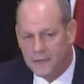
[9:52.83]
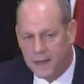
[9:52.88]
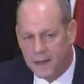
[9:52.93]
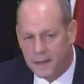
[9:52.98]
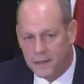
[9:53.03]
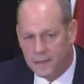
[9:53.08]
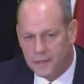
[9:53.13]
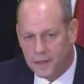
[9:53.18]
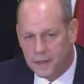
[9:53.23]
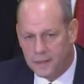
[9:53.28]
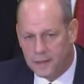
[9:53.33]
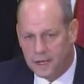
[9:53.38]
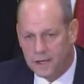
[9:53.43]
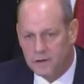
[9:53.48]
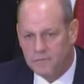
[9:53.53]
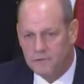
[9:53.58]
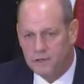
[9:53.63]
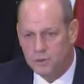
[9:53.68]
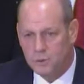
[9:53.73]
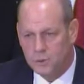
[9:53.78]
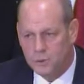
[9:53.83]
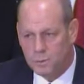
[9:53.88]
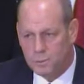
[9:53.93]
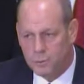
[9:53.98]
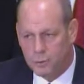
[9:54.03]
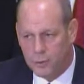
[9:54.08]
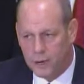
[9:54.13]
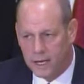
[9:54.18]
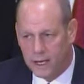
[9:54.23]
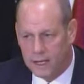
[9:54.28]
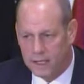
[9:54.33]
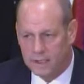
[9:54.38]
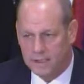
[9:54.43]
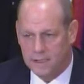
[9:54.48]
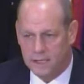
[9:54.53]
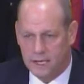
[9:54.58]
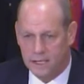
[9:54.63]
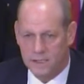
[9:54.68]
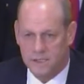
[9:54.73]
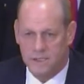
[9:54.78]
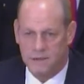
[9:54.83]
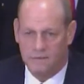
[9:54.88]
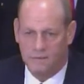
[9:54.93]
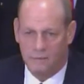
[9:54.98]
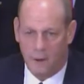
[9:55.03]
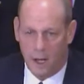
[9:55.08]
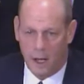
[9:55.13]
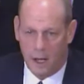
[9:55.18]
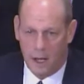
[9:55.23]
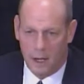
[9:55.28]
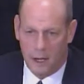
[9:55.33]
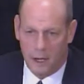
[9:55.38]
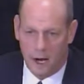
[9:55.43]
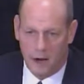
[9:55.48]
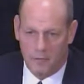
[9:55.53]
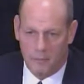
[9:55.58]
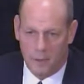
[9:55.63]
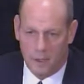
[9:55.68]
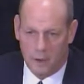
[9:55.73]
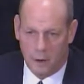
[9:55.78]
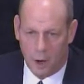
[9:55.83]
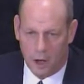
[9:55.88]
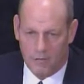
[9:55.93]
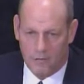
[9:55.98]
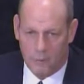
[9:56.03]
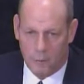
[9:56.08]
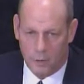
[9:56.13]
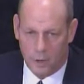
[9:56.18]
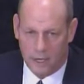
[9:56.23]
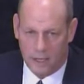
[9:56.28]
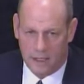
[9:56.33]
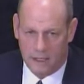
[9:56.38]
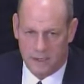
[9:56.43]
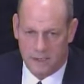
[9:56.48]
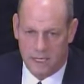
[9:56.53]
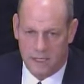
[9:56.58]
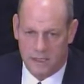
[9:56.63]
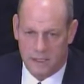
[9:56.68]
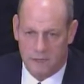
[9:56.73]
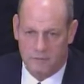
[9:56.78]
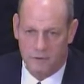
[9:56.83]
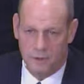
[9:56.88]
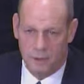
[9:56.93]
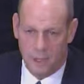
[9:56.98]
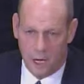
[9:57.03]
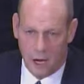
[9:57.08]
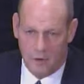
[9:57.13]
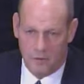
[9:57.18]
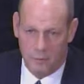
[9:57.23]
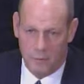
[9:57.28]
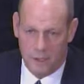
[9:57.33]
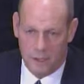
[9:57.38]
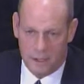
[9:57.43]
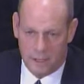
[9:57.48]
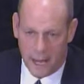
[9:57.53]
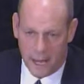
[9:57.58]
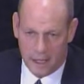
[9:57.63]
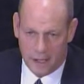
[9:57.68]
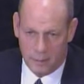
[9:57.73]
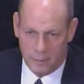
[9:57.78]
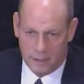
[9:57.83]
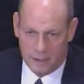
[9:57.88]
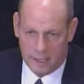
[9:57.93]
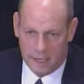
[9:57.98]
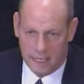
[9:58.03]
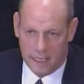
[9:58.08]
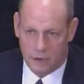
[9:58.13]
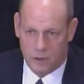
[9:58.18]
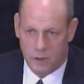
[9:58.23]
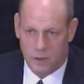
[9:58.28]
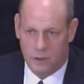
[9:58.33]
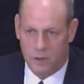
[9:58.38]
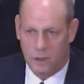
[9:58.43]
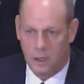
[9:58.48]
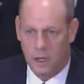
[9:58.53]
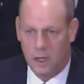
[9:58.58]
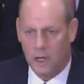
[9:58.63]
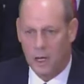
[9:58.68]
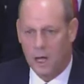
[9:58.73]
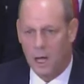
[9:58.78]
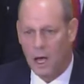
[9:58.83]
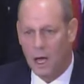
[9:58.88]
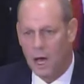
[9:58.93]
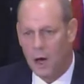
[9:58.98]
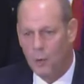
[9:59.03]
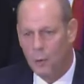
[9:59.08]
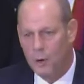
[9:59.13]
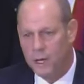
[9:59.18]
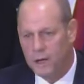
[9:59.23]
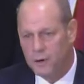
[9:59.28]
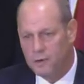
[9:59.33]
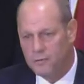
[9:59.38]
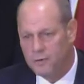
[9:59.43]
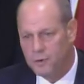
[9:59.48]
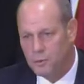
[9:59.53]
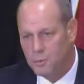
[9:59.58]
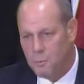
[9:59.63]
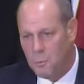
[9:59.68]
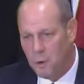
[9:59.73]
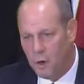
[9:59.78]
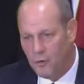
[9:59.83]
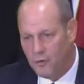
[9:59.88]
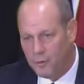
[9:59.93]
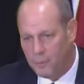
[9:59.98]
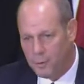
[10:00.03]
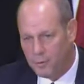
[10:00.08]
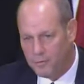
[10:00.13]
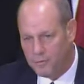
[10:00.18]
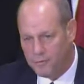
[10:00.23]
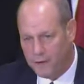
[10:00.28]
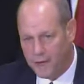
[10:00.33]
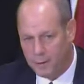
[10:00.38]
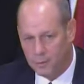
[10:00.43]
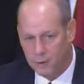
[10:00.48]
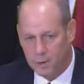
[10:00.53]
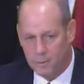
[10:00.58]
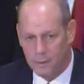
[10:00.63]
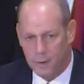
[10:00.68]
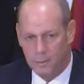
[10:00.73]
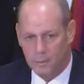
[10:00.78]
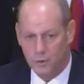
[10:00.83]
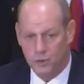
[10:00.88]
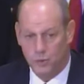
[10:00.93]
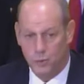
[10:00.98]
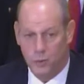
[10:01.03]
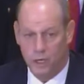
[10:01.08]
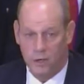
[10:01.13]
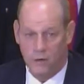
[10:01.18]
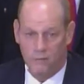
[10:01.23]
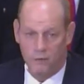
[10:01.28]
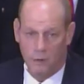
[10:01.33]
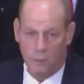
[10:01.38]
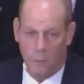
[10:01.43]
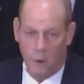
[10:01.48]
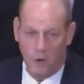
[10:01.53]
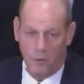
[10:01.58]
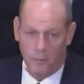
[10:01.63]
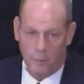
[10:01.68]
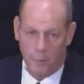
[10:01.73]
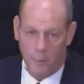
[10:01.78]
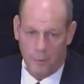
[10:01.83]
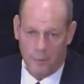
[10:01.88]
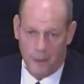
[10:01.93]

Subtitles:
the individuals bring extensive government, often bring extensive government documentation. We interview multiple family members. We interview multiple